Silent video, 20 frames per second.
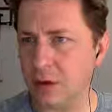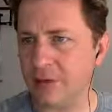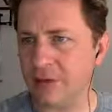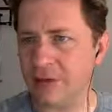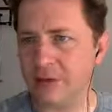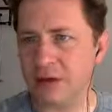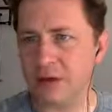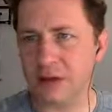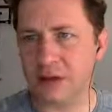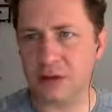
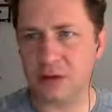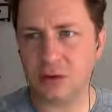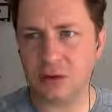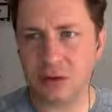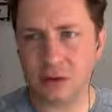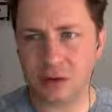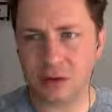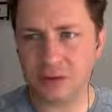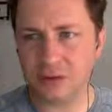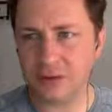Everything
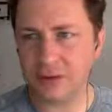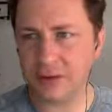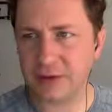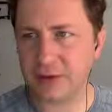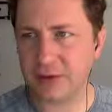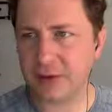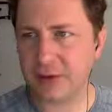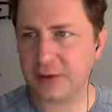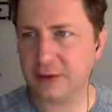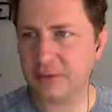looks
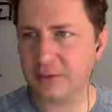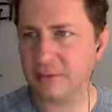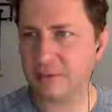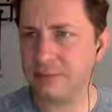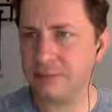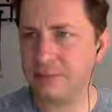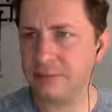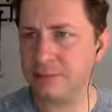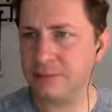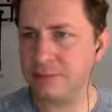fine.
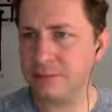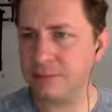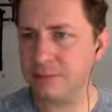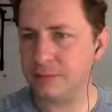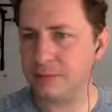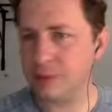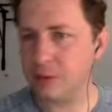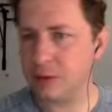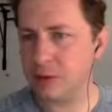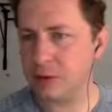
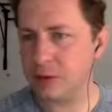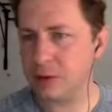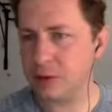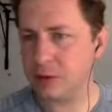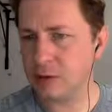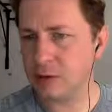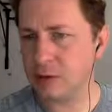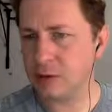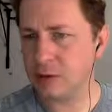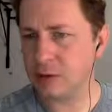
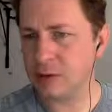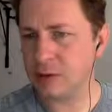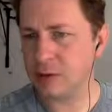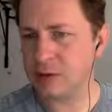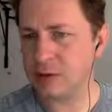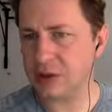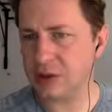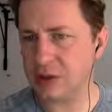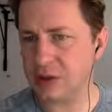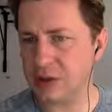Don't
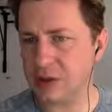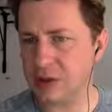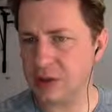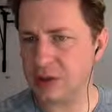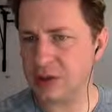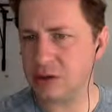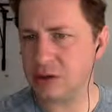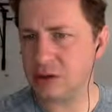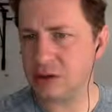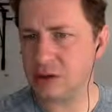see any
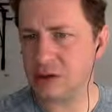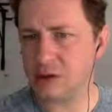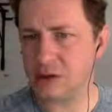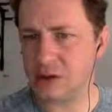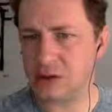issues.